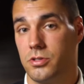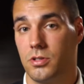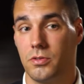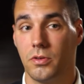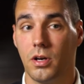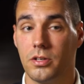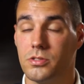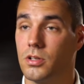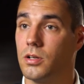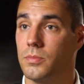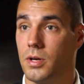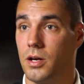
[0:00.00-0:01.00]
show Christ's
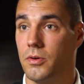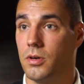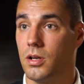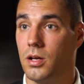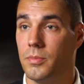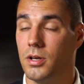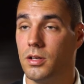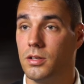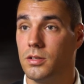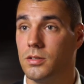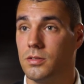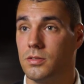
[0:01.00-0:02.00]
power, not
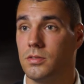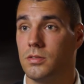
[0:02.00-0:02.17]
mine.